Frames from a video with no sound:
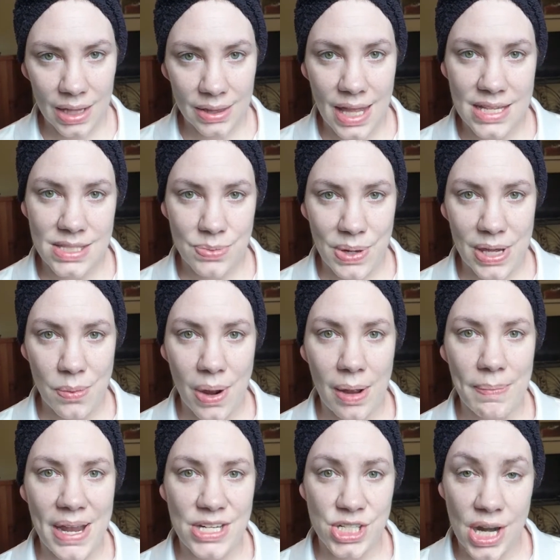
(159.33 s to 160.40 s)
Last week, while
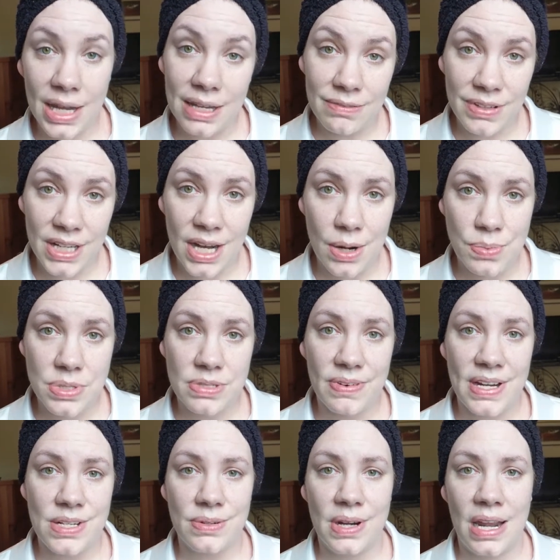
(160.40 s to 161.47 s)
my check-in video was
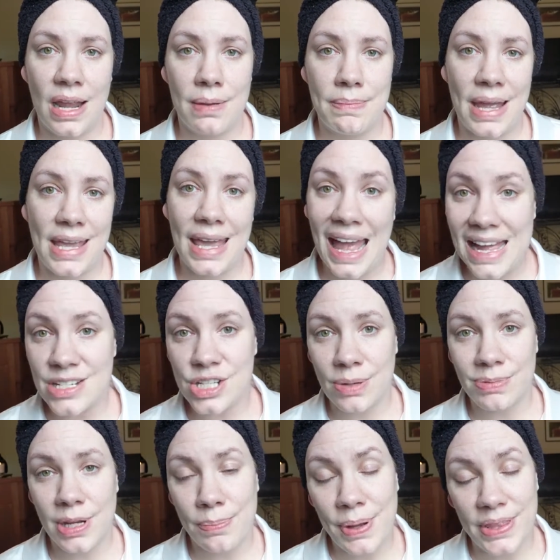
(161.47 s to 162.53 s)
rendering, my cat
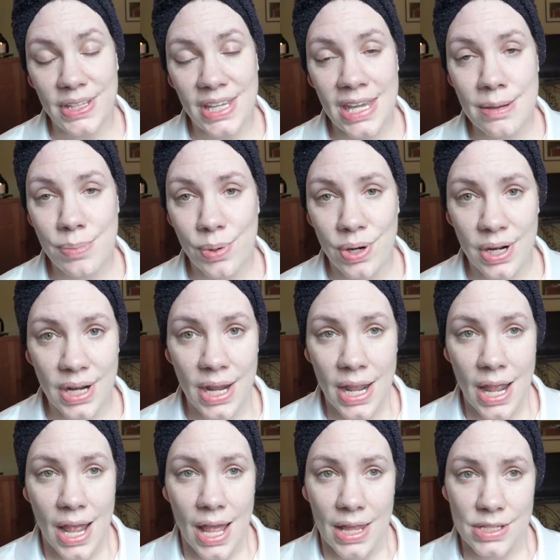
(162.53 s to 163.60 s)
jumped up on the keyboard.
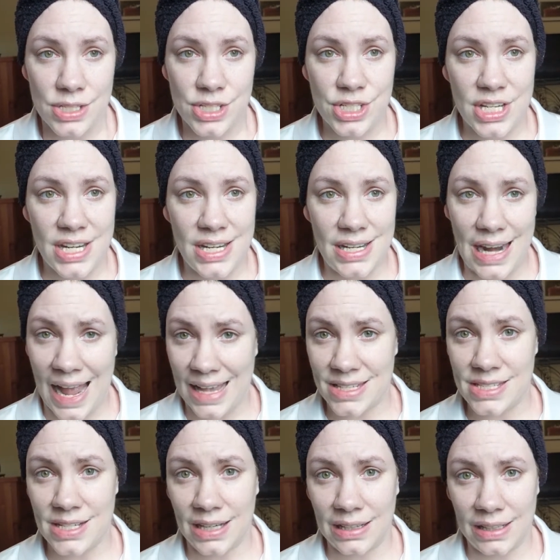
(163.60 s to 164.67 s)
She
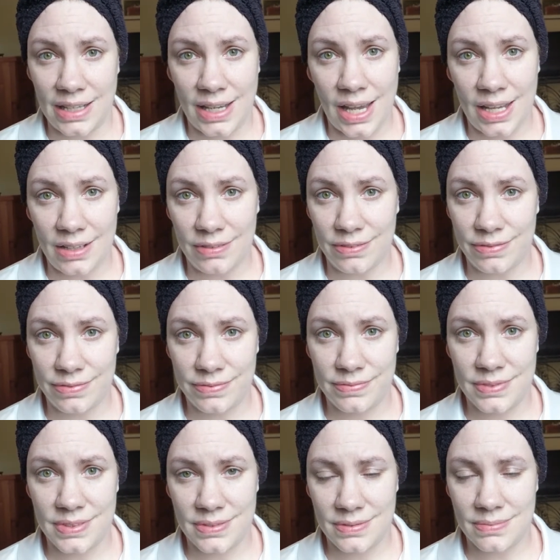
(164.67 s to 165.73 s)
accidentally kind of
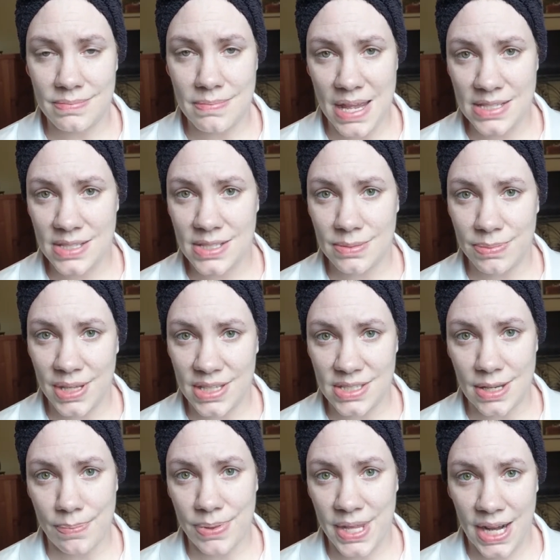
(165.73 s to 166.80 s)
messed some things
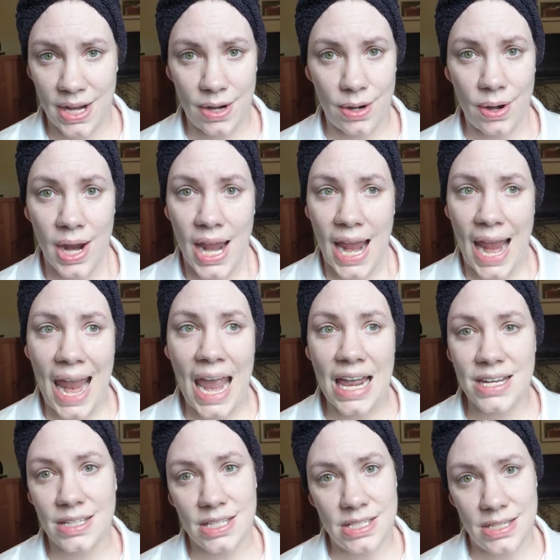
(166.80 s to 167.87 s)
up there,
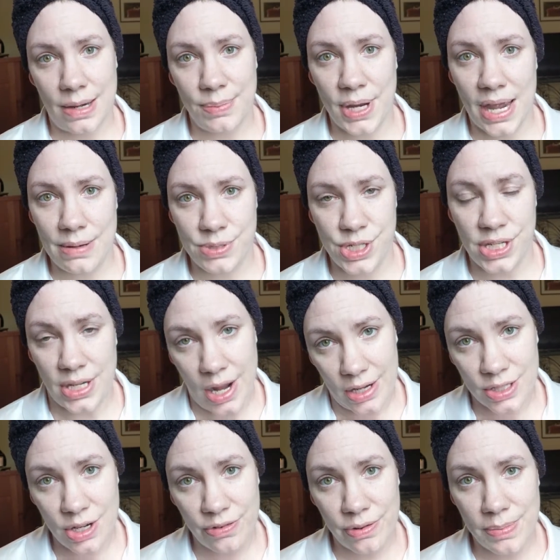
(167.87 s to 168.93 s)
and at the same time, she
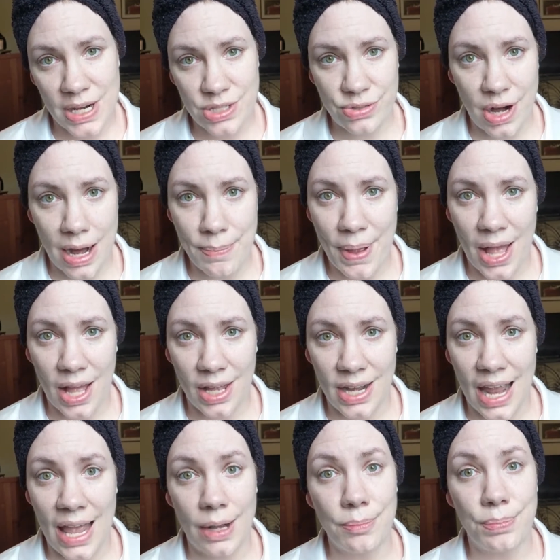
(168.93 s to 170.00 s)
knocked over my tripod
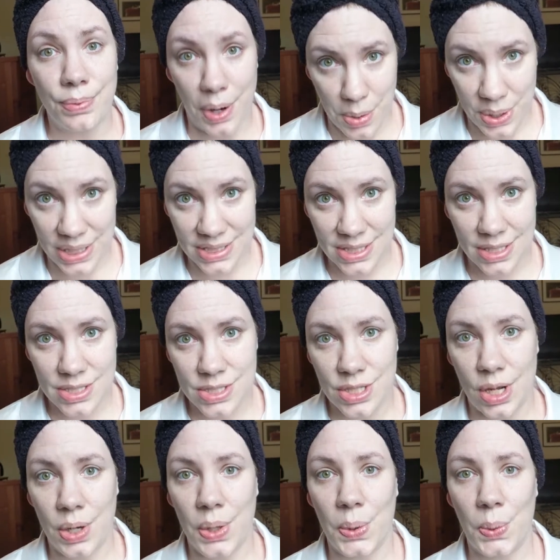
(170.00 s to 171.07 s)
and broke it.
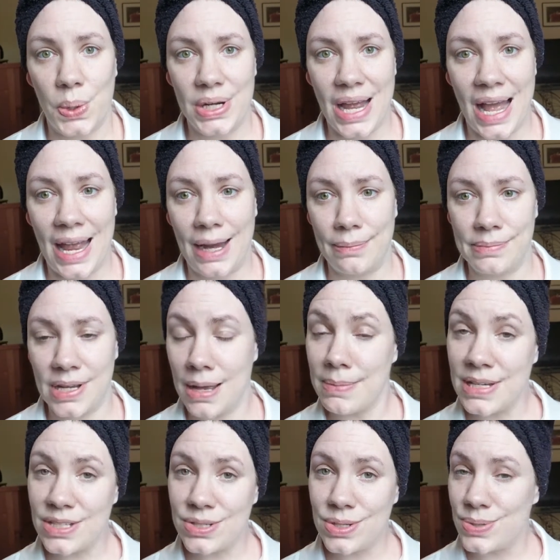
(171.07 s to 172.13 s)
So I am
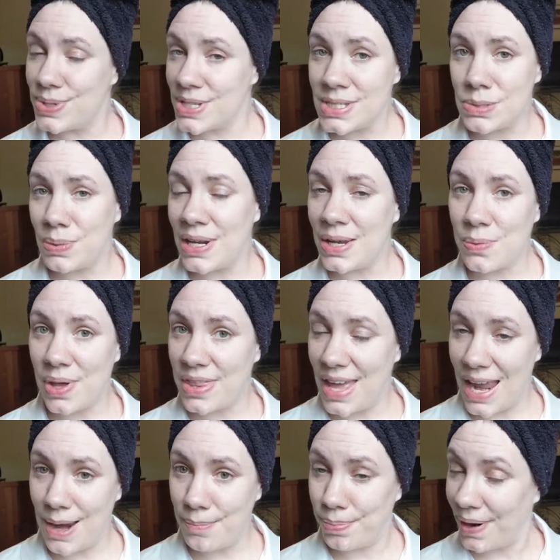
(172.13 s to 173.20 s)
coming to you this week with
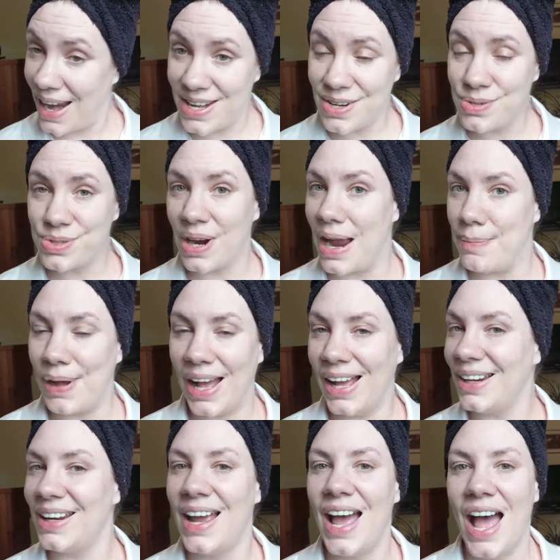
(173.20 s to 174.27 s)
a brand new
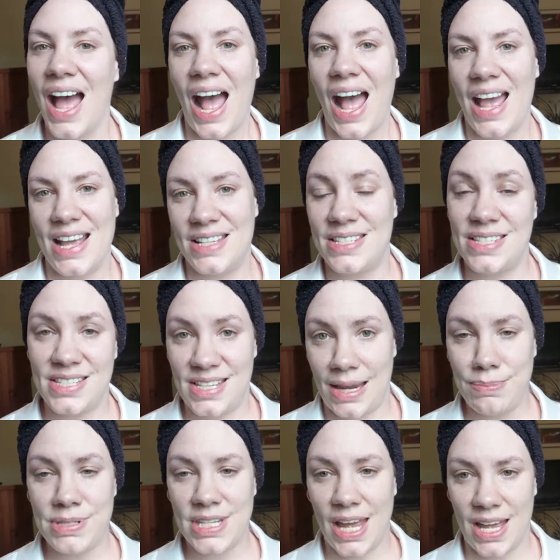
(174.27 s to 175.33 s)
tripod. It's the
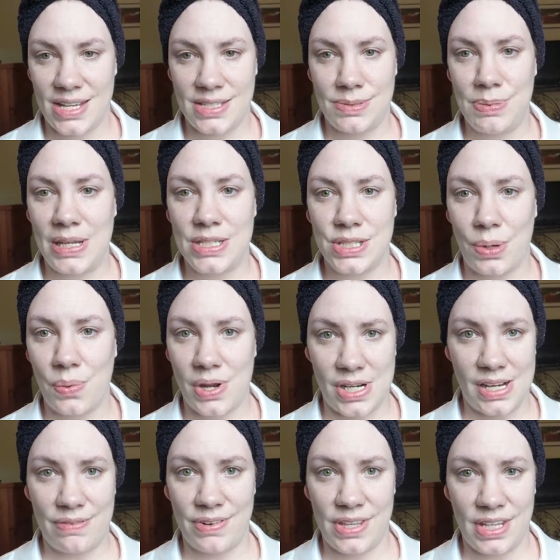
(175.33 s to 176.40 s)
same size because I
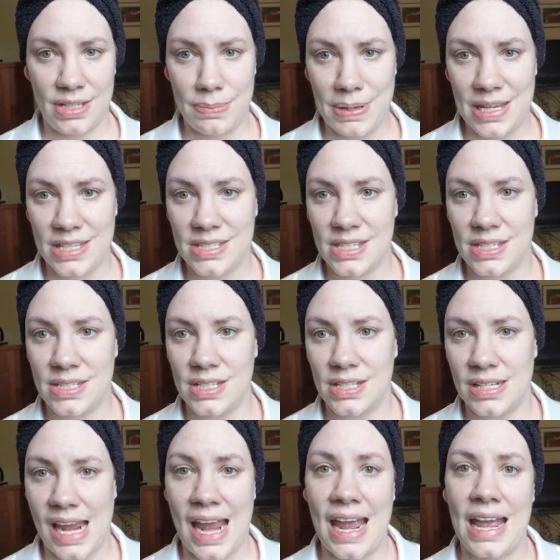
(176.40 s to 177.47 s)
wanted everything to be
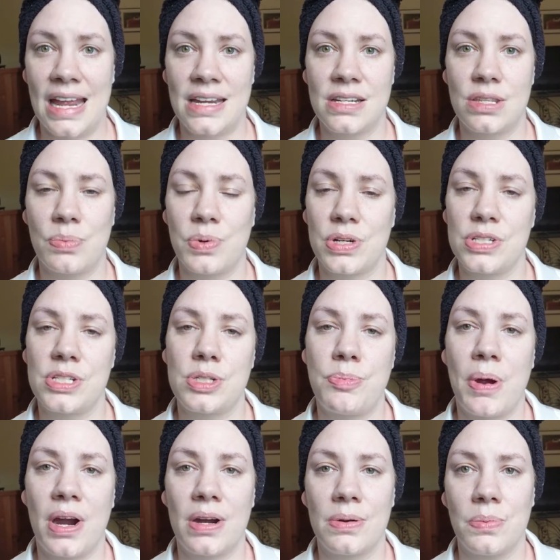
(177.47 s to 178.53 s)
consistent, and the worst
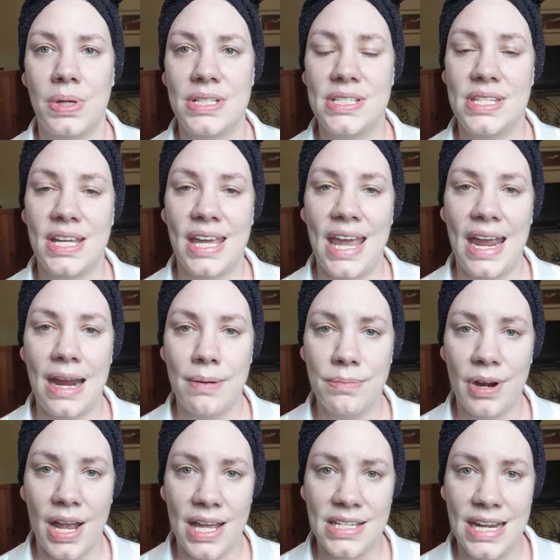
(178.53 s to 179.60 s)
part was the
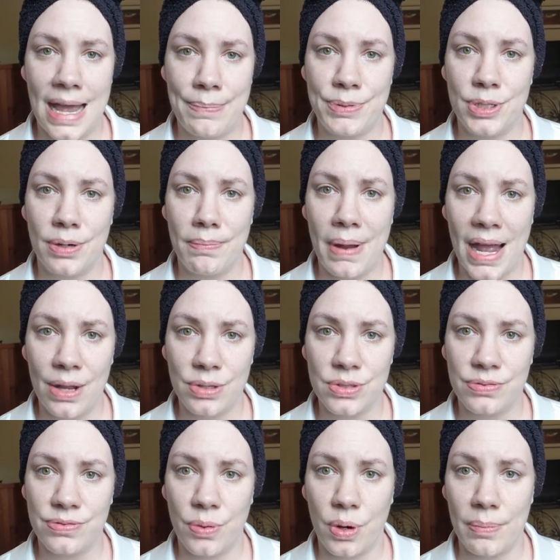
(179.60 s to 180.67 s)
camera adapter mount
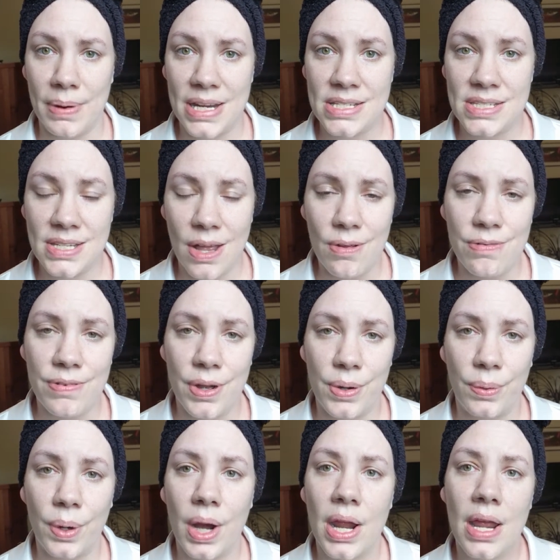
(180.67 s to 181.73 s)
for my cell phone,